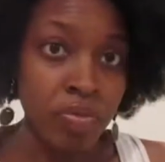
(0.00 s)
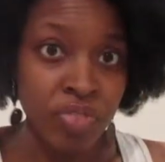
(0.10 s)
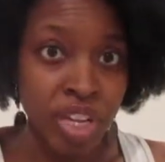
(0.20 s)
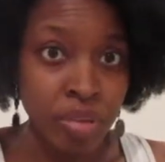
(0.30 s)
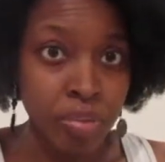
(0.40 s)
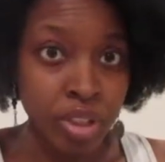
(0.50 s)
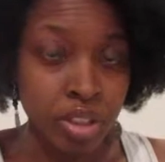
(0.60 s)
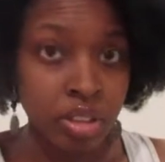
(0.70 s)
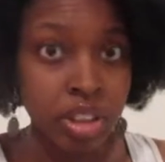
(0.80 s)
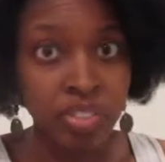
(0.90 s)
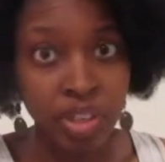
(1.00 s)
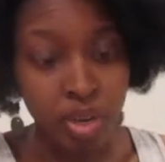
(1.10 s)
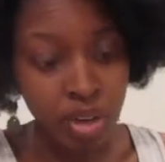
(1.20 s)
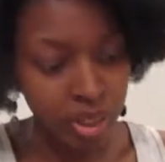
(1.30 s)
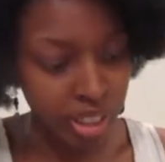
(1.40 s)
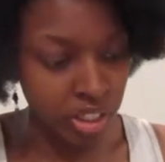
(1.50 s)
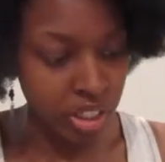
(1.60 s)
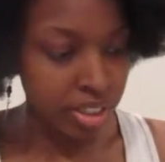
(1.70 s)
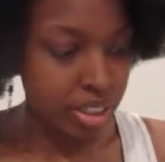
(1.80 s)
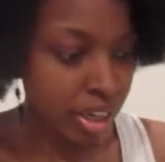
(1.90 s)
Facebook, Living Well with D.
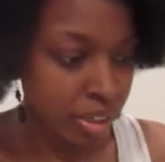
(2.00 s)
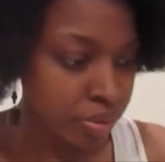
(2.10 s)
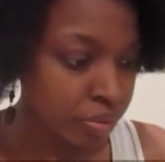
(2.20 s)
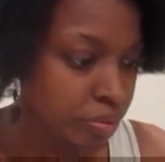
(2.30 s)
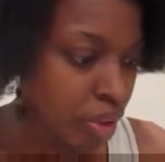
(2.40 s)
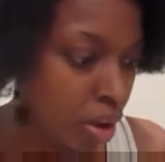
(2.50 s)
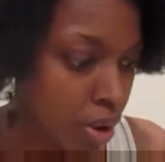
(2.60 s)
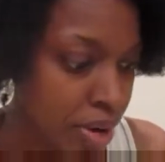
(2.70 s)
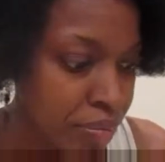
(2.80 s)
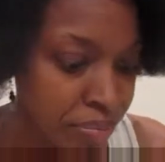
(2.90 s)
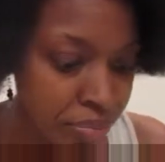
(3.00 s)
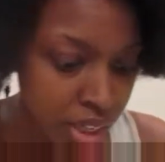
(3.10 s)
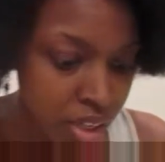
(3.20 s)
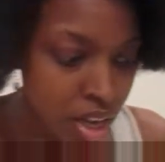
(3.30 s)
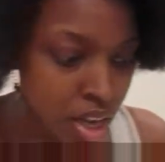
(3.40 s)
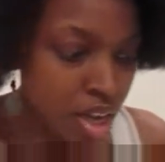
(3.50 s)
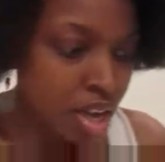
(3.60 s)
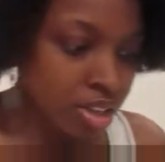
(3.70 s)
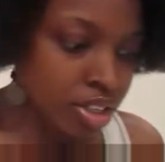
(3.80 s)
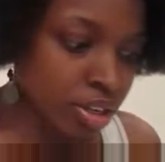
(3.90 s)
Chantal. Okay,
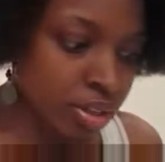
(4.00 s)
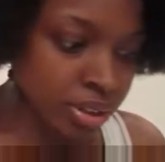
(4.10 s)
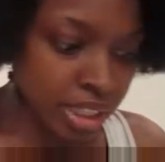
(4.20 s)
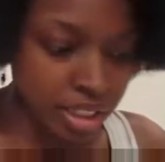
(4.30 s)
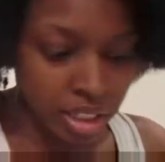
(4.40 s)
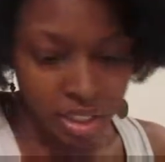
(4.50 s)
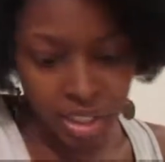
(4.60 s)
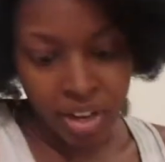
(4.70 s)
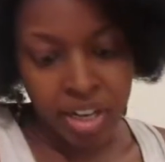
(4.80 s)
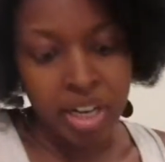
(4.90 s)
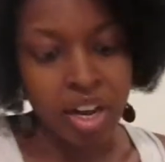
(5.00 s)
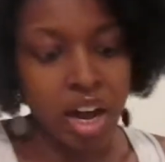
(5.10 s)
so let's get started.